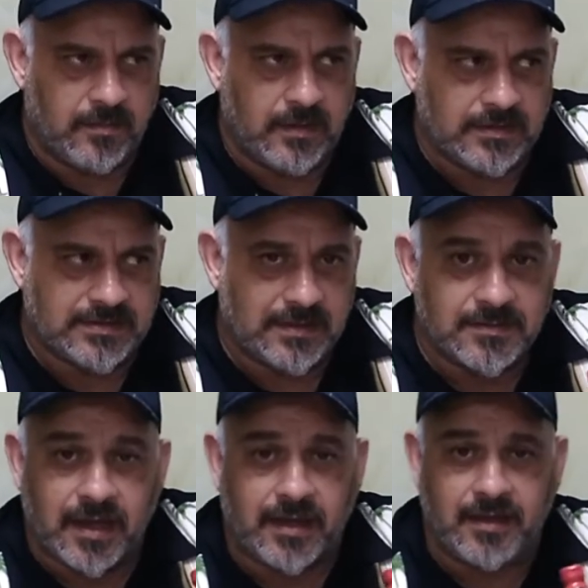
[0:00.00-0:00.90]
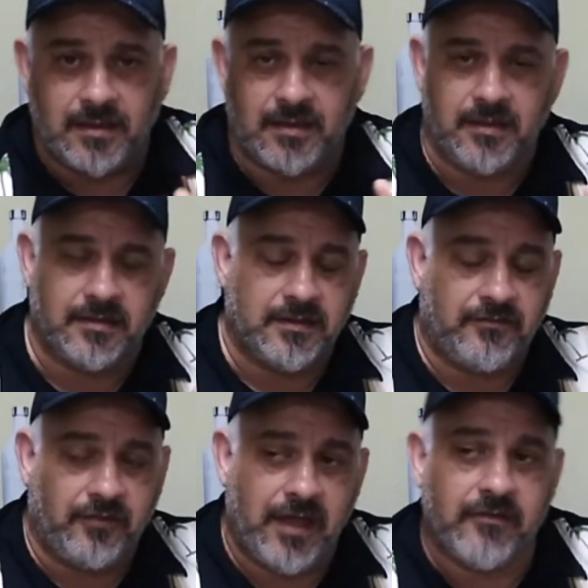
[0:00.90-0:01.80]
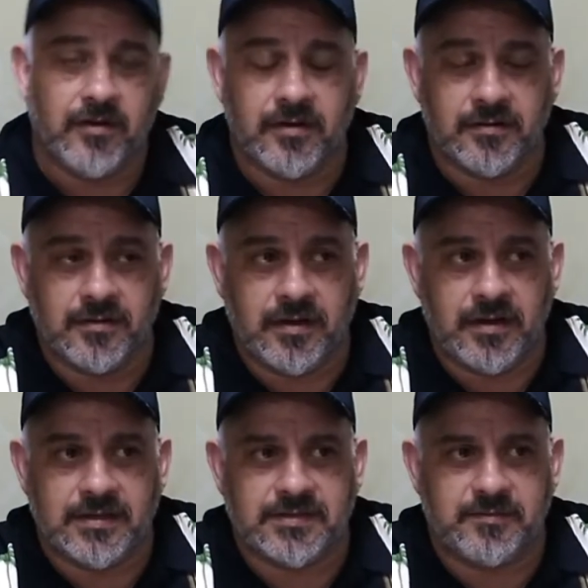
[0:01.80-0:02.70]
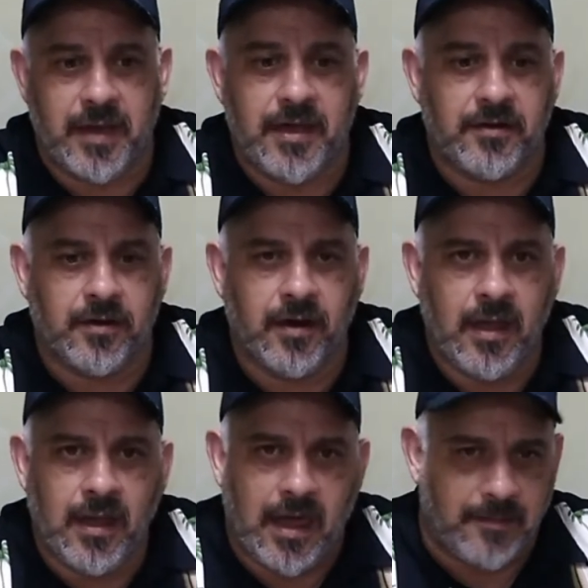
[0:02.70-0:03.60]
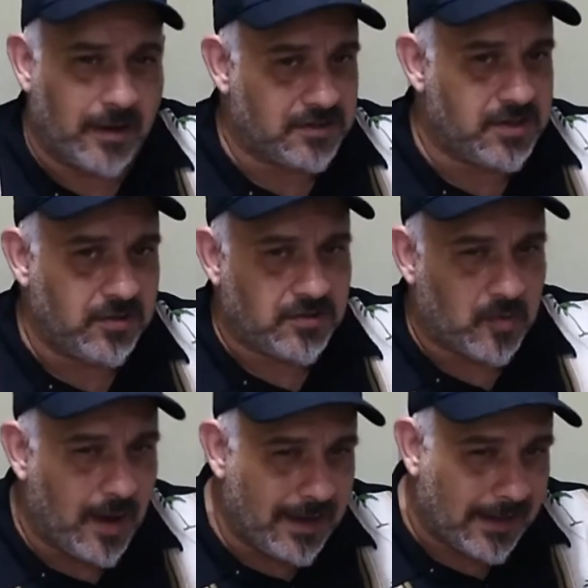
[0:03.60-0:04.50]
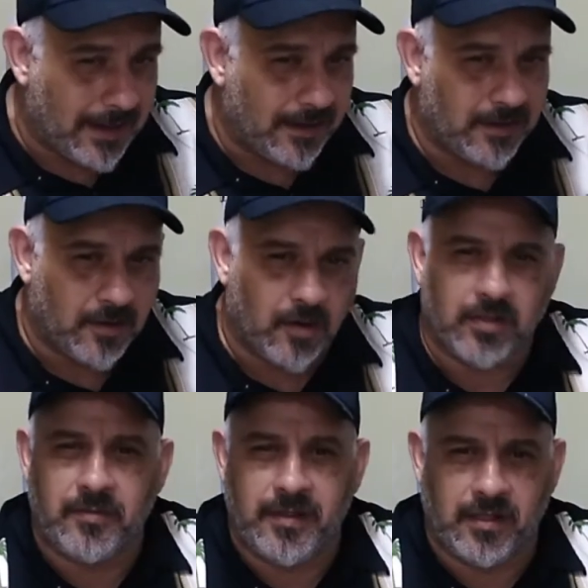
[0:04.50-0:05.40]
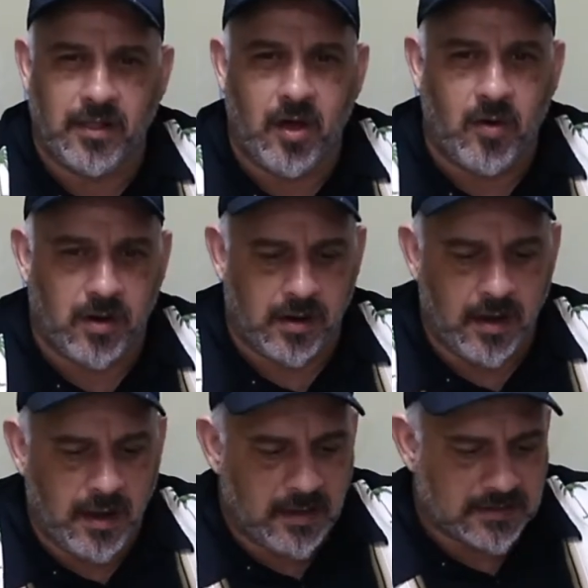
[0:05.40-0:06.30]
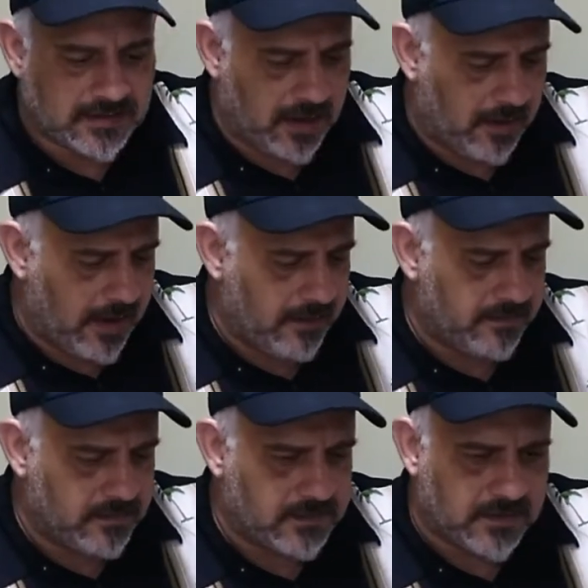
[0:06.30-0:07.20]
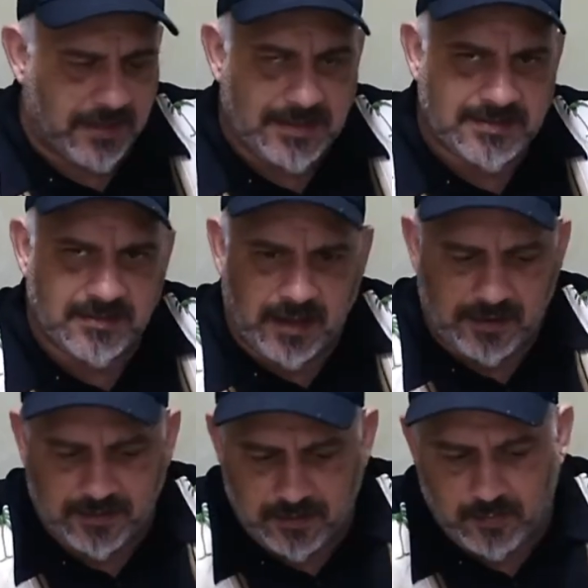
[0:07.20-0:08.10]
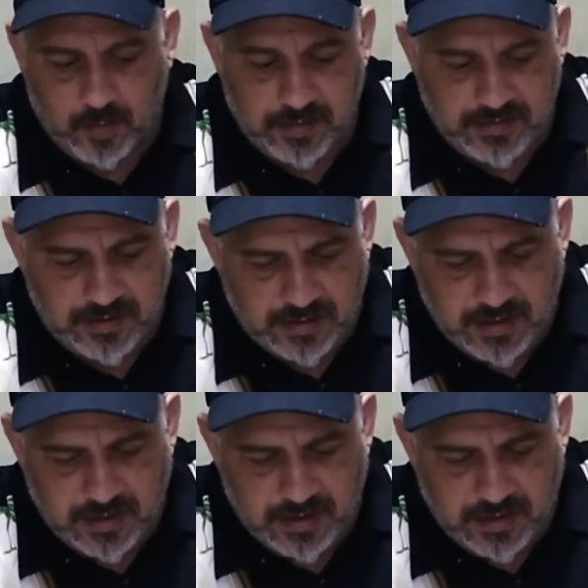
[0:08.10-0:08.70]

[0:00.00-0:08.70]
seems like the flavor is better at about 220, you know, a little bit lower. So that's like one of the